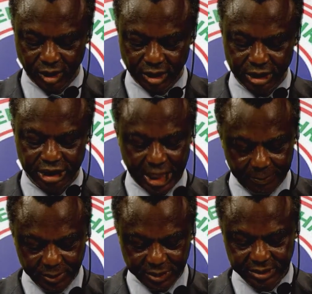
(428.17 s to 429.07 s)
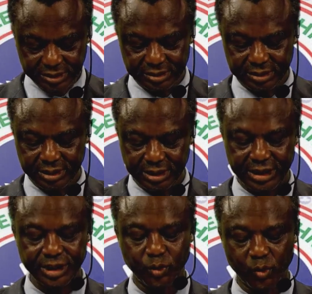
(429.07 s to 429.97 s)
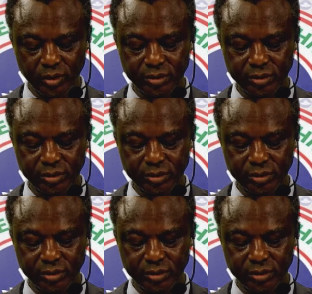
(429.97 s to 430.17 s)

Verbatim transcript: sharpen his sword